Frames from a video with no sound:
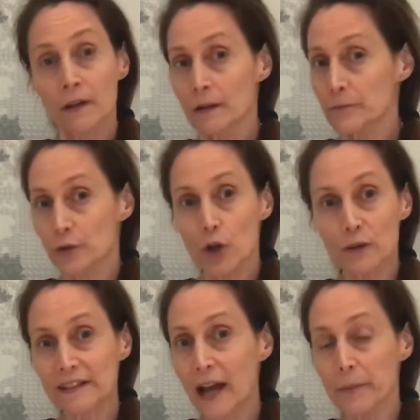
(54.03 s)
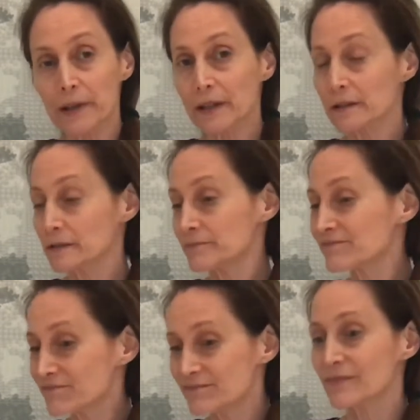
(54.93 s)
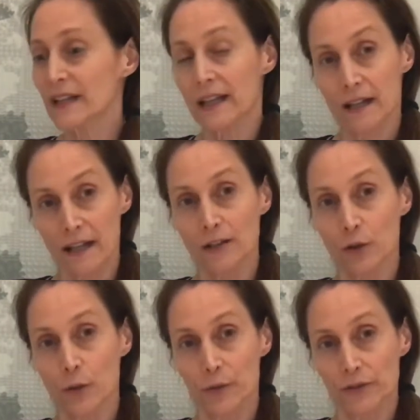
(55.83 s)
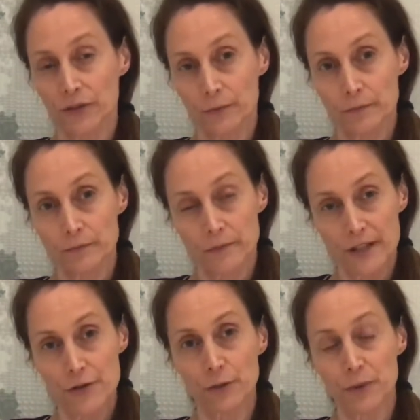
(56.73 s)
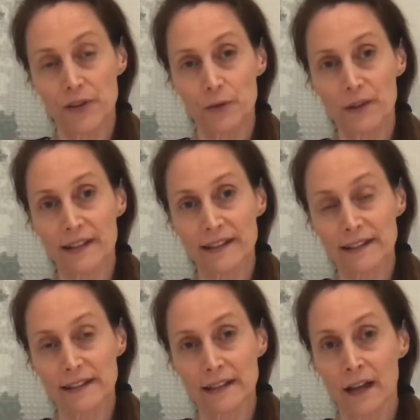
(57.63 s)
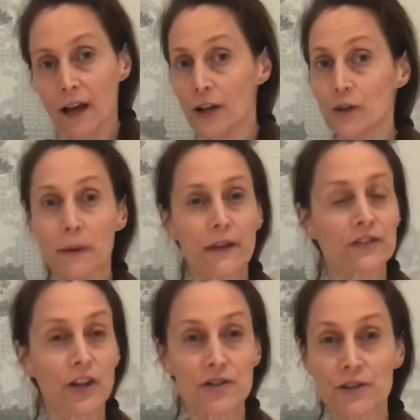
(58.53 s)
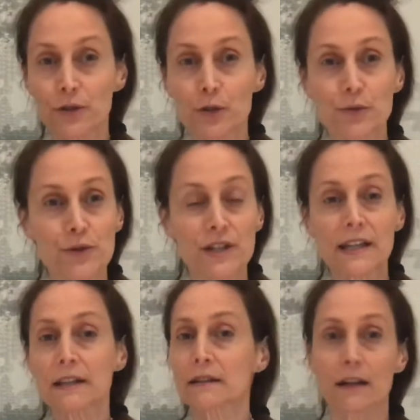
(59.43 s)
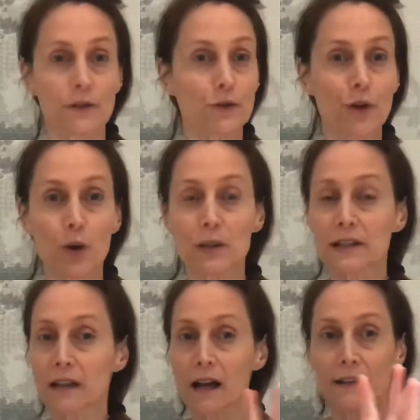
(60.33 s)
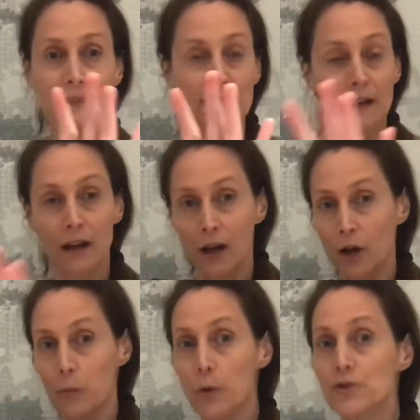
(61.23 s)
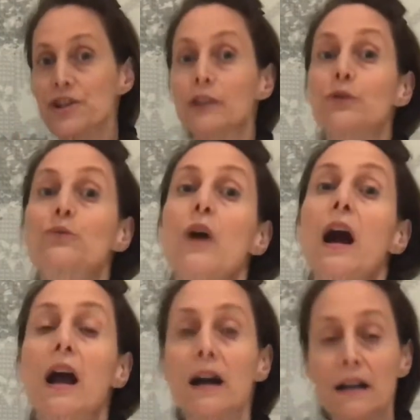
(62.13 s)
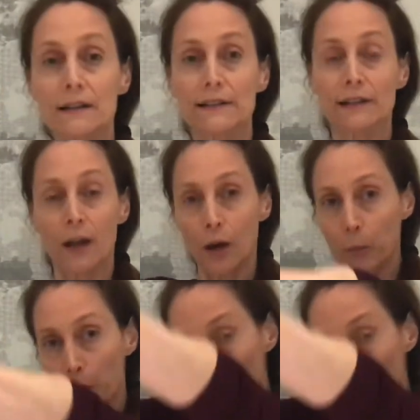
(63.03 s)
prolonged typing can cause issues with the wrists. You may have started a new routine, a new yoga class, more chaturangas, more